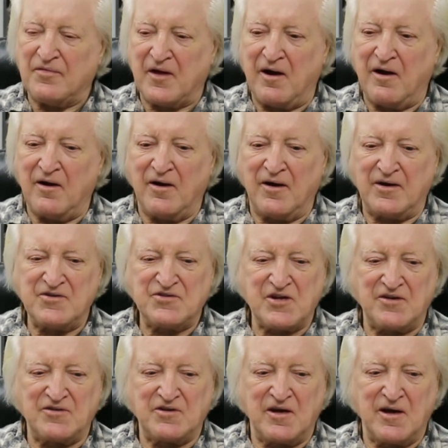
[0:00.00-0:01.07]
there and I
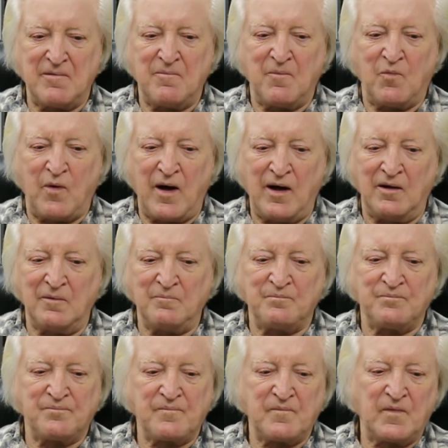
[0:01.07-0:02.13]
said to him, well,
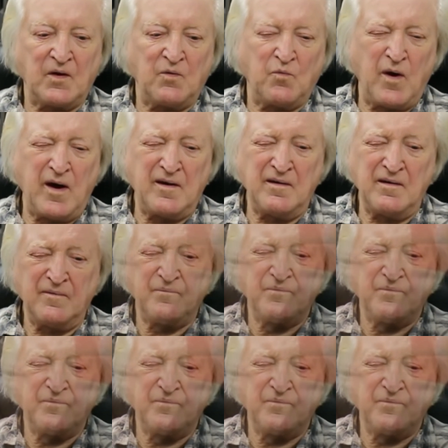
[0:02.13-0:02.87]
Win,